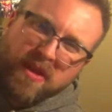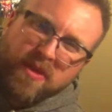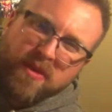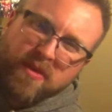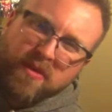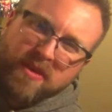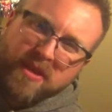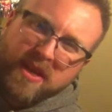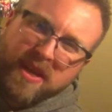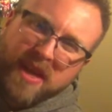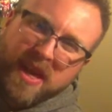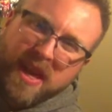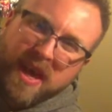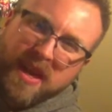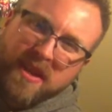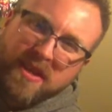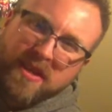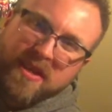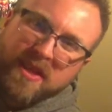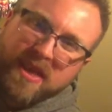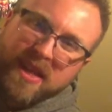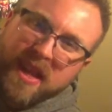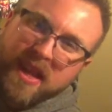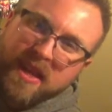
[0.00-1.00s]

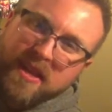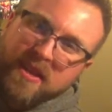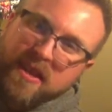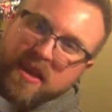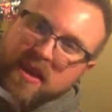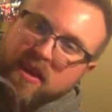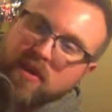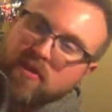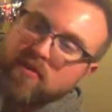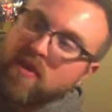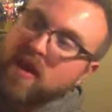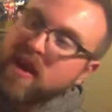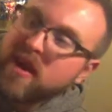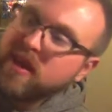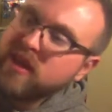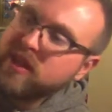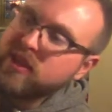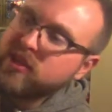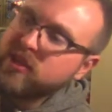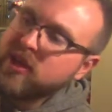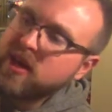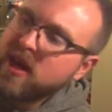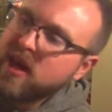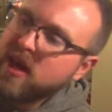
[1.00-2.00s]
Thundercats classic
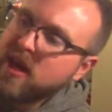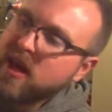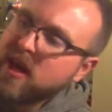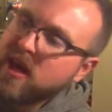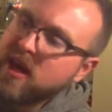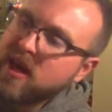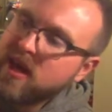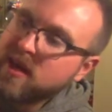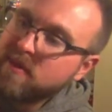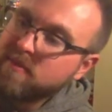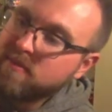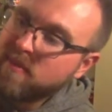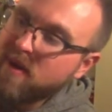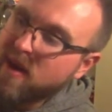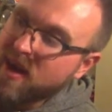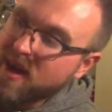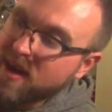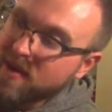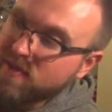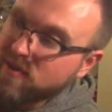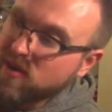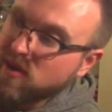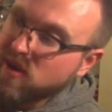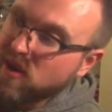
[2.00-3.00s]
range. I
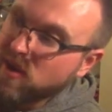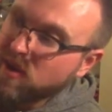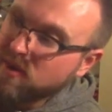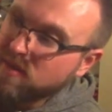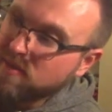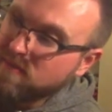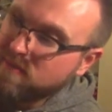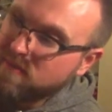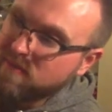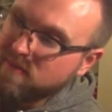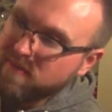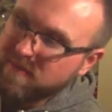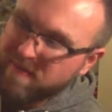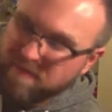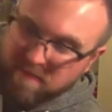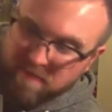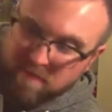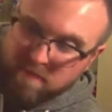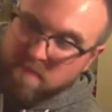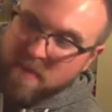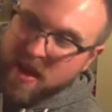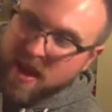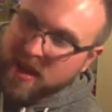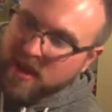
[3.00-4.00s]
haven't got
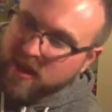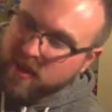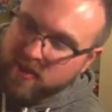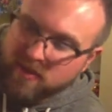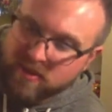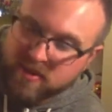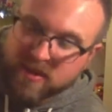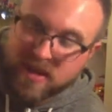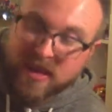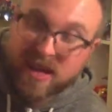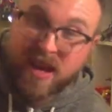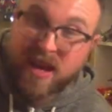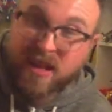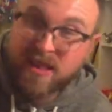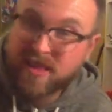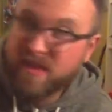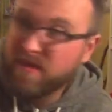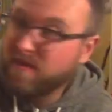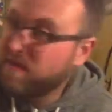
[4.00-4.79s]
many Thundercats.